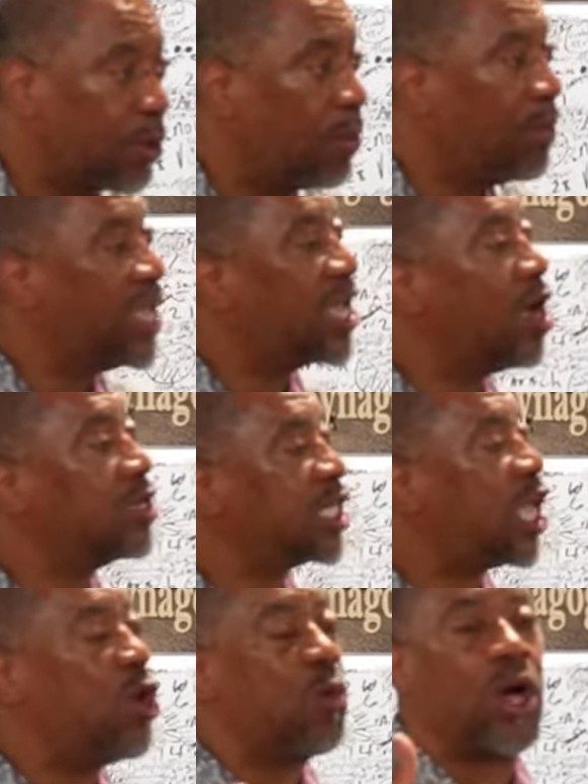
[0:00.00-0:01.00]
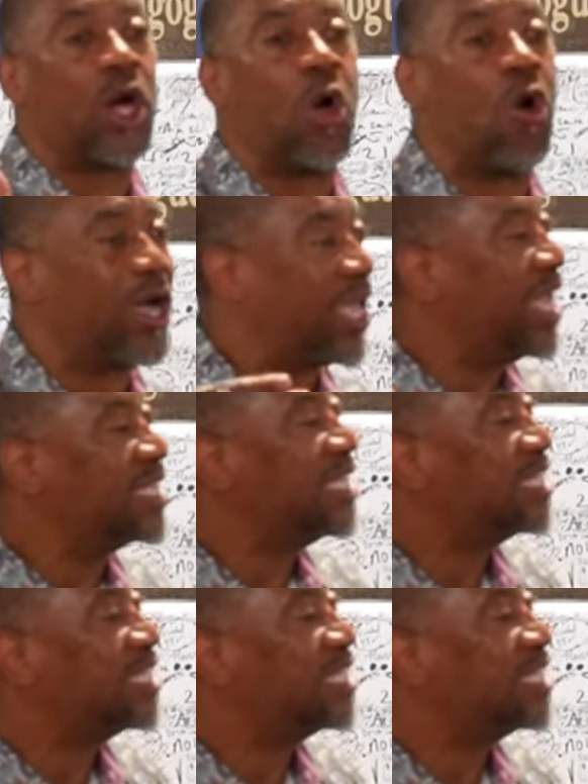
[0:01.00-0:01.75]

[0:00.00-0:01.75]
because he would go against his